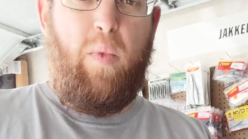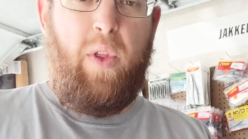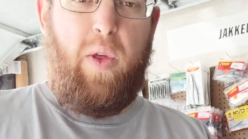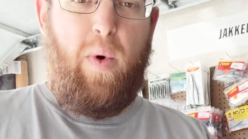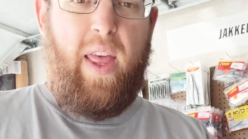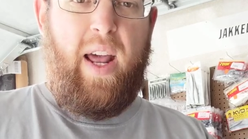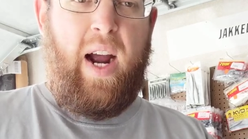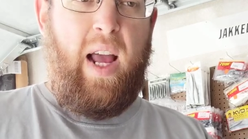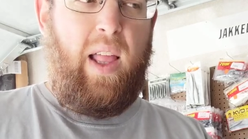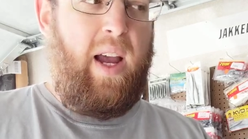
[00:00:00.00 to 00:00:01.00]
with the way that
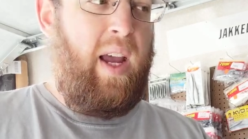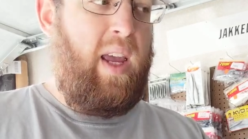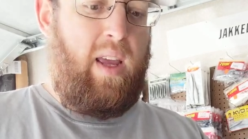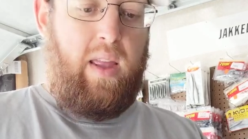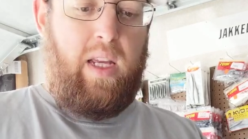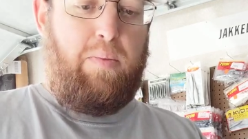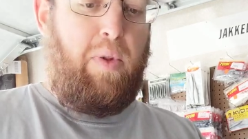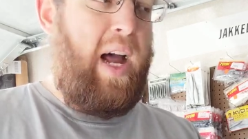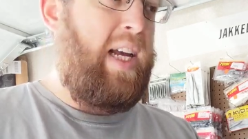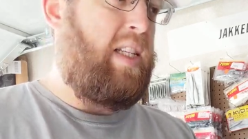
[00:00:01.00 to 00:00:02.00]
I like these
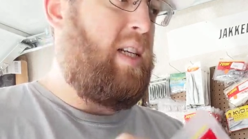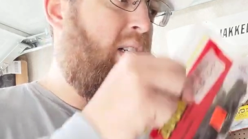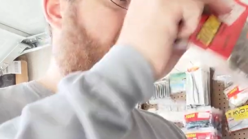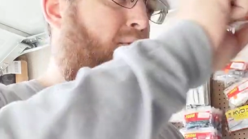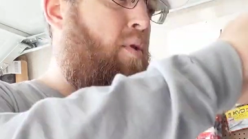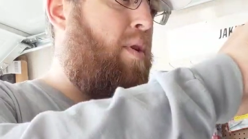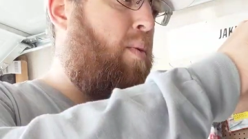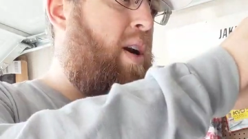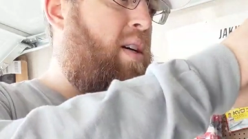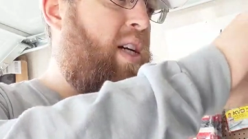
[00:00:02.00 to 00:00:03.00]
plastics for the
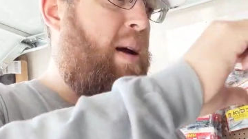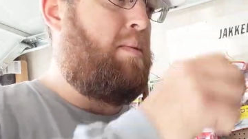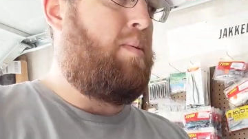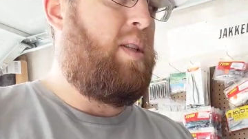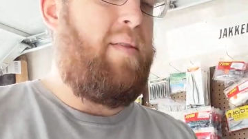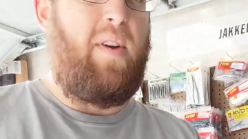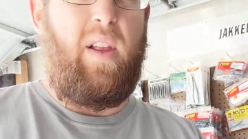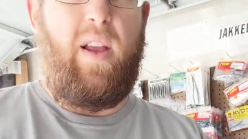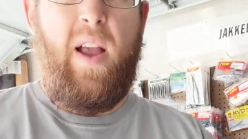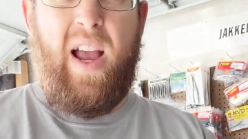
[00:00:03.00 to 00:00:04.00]
wintertime
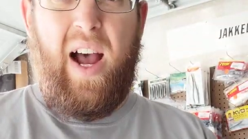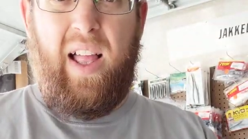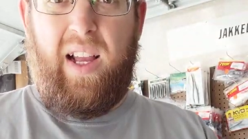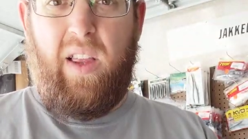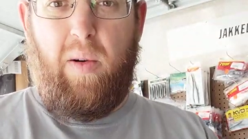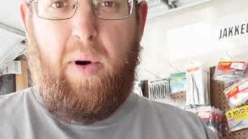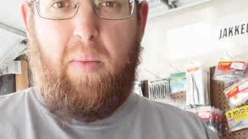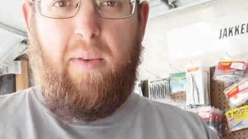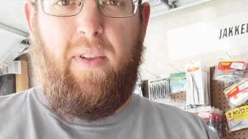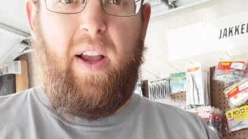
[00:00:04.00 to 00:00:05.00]
specifically. I like a little
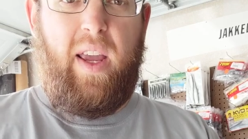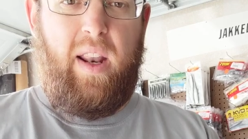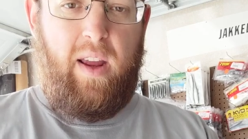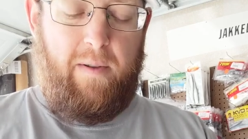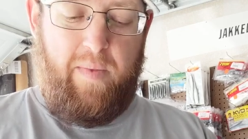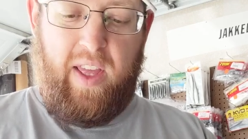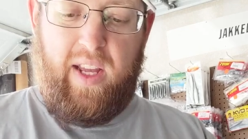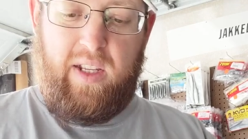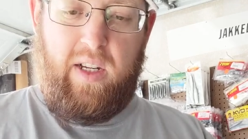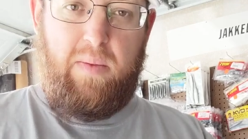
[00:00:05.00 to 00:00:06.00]
purple fleck in it, and
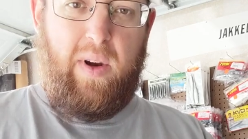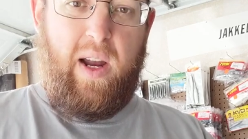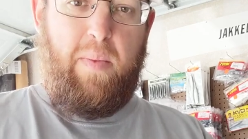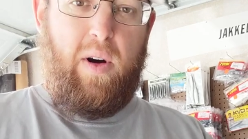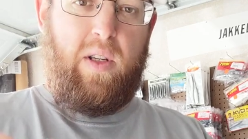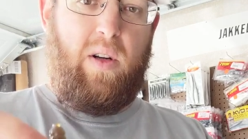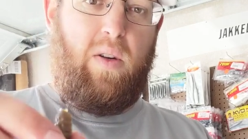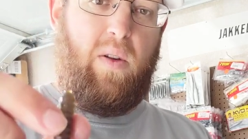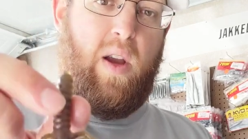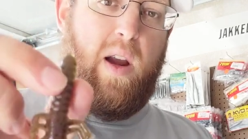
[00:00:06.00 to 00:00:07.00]
that's just my
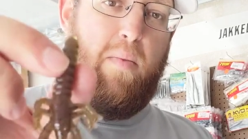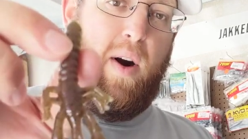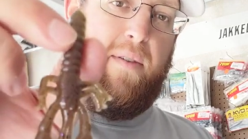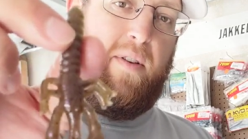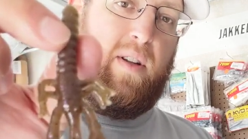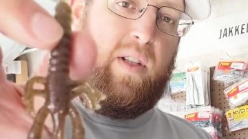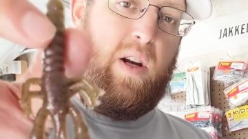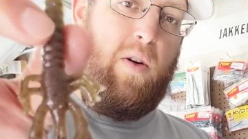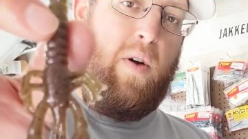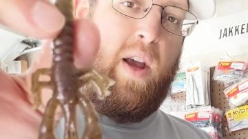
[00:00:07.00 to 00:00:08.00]
personal preference.
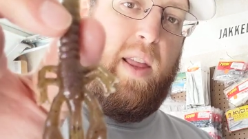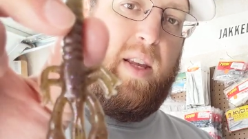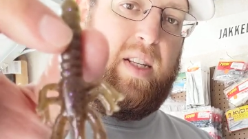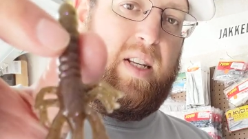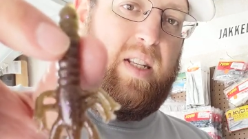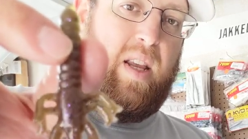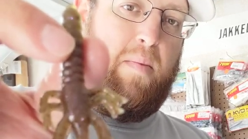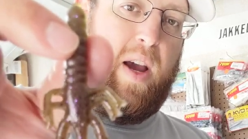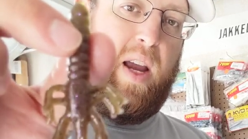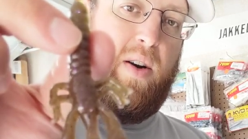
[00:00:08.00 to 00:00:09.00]
So this is the
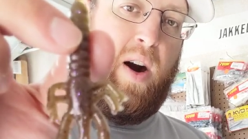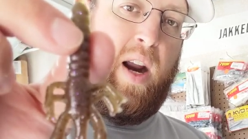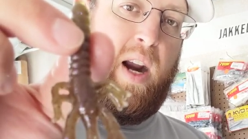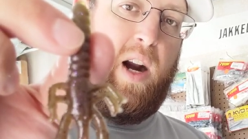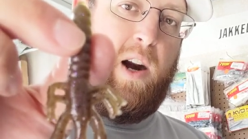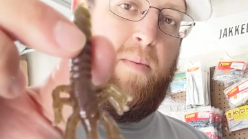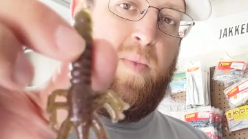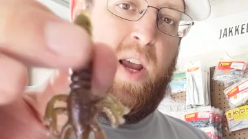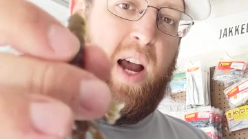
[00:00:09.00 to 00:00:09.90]
bait right here.